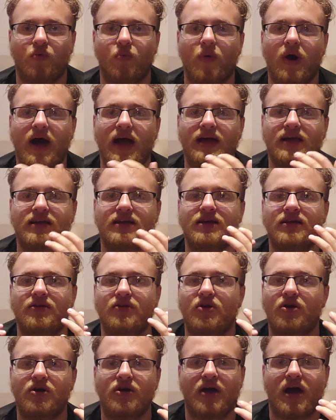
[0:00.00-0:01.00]
Why? And
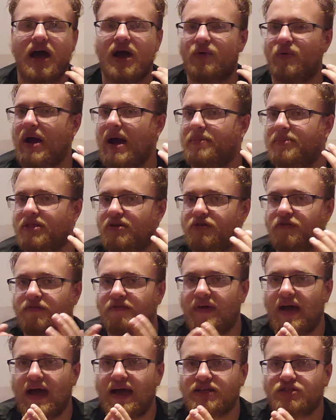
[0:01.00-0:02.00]
I rap a little
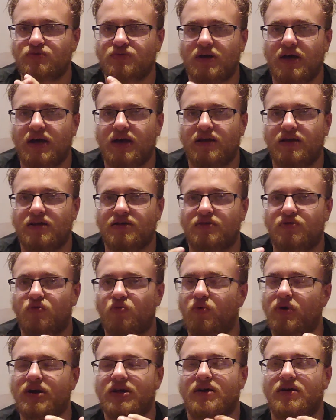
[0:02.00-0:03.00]
fast when I
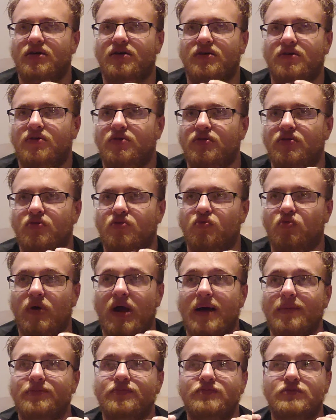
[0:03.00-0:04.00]
want to
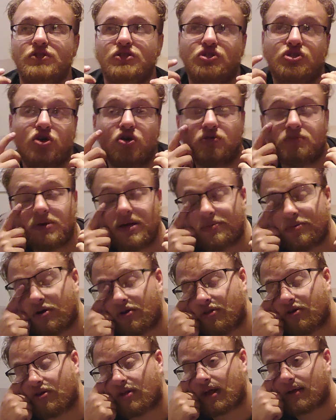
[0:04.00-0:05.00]
rap to show people,
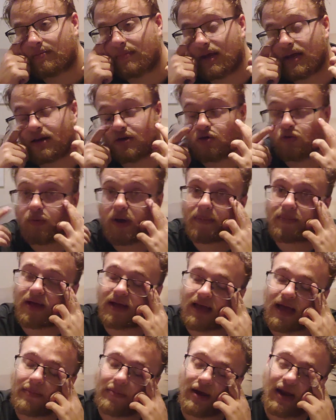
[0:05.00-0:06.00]
and they're like, man, you rap
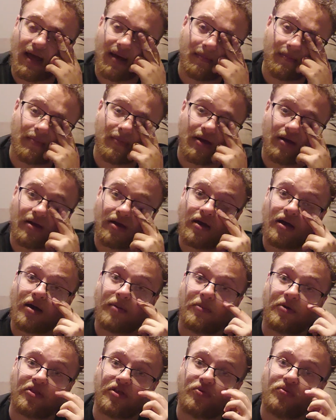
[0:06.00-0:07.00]
like Eminem.
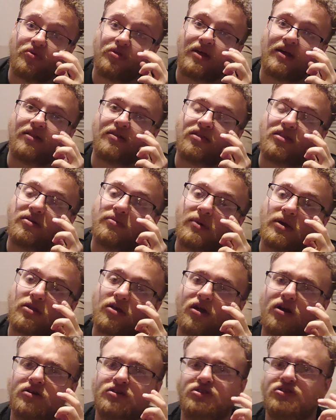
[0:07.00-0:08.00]
But then when they listen to my
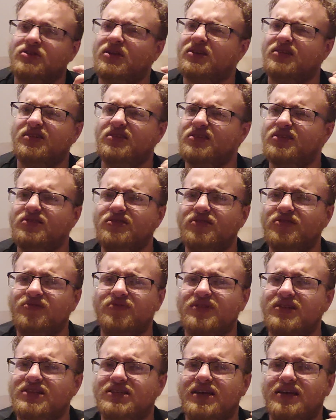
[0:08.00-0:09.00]
songs, they're like, yeah, you don't
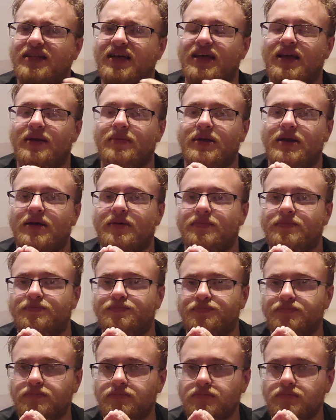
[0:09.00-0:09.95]
really sound like Eminem.